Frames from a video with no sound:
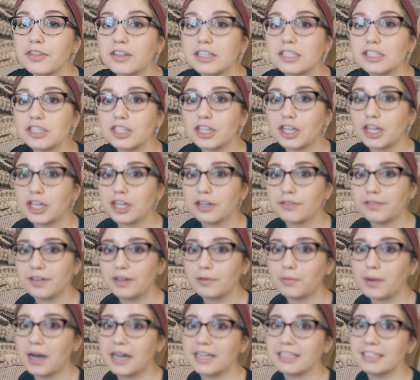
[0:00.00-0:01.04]
on these
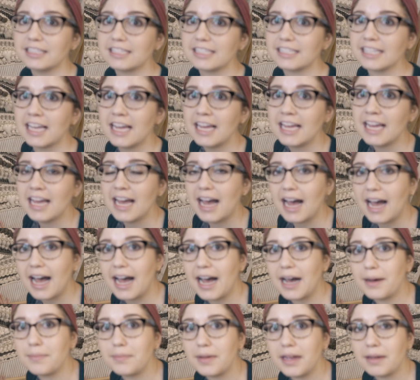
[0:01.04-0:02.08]
curvy ones,
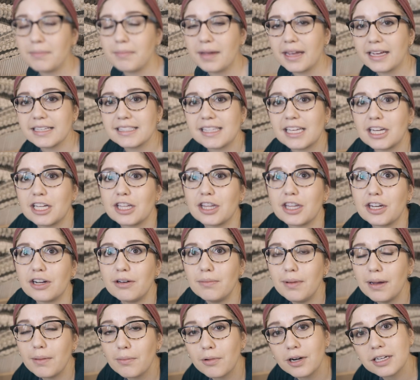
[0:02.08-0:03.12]
um, it makes it a
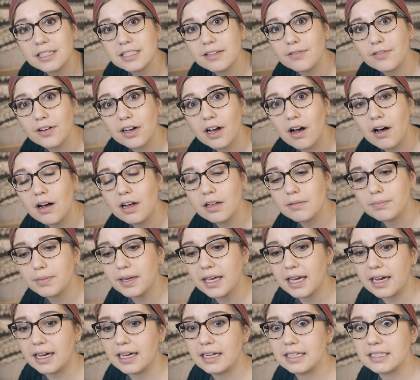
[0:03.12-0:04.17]
little bit more difficult
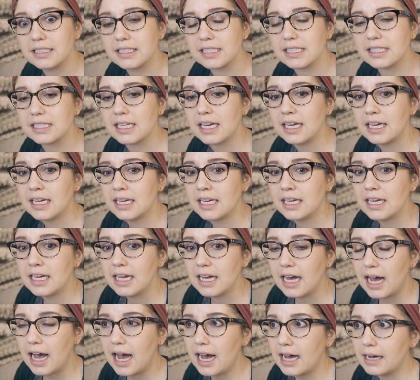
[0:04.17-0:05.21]
because
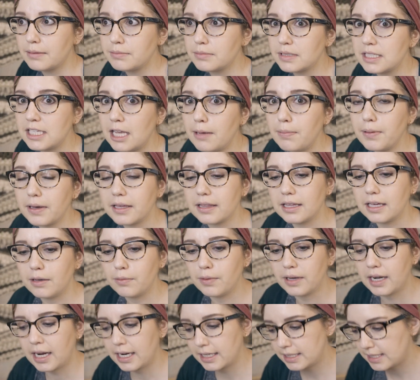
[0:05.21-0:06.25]
um, typically
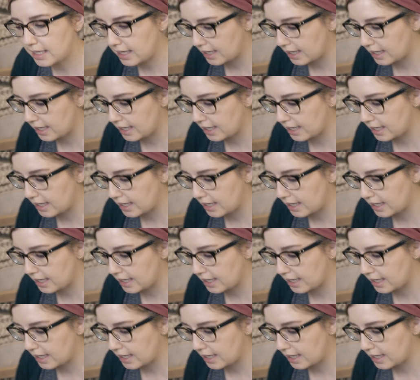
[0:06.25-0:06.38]
when I